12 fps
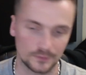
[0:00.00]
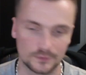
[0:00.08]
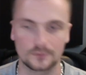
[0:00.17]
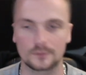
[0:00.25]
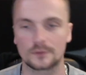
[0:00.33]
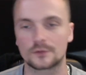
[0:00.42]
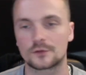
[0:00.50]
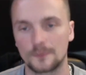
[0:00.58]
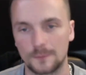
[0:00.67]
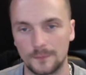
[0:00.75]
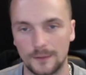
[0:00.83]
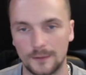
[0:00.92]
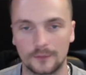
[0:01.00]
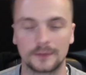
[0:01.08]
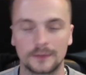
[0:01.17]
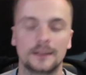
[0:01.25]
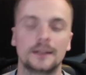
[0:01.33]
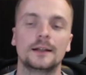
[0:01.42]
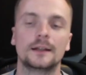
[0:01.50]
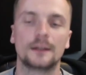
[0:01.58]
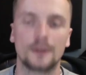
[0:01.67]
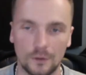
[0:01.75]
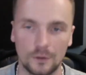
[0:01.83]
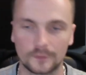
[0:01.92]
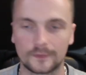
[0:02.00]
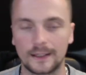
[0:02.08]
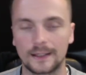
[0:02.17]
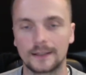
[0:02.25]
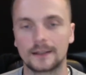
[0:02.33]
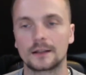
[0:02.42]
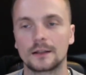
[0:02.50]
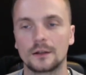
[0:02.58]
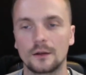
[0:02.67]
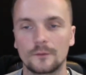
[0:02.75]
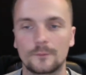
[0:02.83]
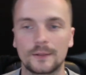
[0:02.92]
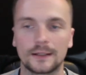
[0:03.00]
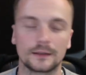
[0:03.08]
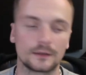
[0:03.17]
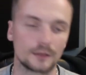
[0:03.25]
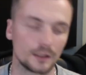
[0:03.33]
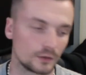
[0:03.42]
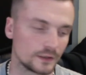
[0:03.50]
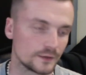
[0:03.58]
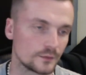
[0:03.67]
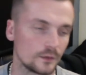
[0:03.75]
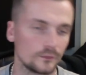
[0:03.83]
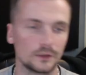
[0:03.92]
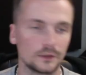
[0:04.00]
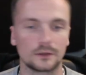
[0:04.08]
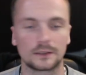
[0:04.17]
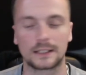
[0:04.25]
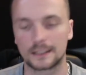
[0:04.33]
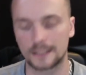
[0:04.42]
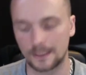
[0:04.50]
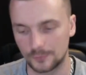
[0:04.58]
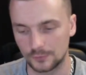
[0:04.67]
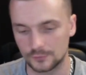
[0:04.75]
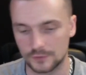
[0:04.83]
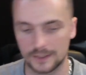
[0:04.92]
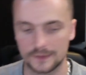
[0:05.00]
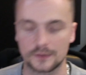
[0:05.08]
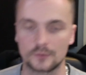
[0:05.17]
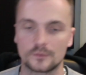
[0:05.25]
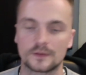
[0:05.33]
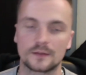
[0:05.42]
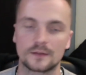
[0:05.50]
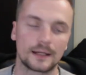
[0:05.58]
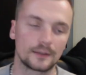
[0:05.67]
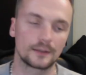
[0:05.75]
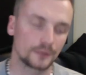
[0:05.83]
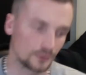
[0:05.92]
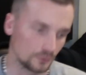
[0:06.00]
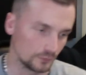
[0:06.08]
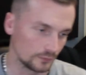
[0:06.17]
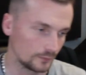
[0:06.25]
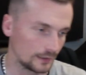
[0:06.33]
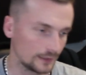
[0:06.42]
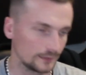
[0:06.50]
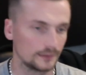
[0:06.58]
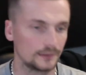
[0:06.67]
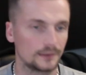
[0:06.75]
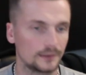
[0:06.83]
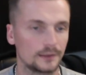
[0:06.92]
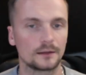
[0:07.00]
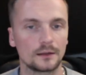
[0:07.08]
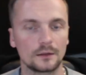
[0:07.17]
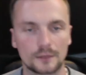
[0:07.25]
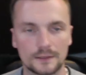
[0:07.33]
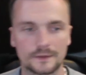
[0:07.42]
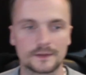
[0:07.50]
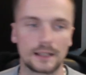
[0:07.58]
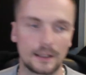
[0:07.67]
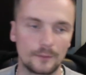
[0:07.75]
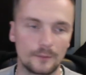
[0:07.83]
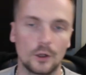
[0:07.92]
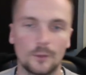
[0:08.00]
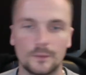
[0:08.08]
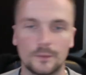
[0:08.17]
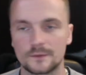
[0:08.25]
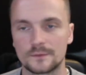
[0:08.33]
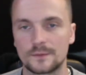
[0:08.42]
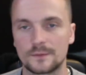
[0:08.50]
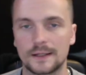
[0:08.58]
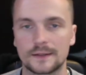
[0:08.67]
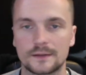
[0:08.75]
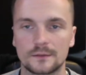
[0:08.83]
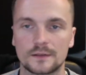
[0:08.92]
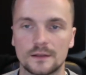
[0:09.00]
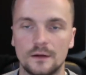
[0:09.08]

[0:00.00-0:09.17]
News shut up about it. All saying that you know they've been they're looking to offload like Gabriel Jesus. They might get rid of Gundogan. They're looking to like open some space up.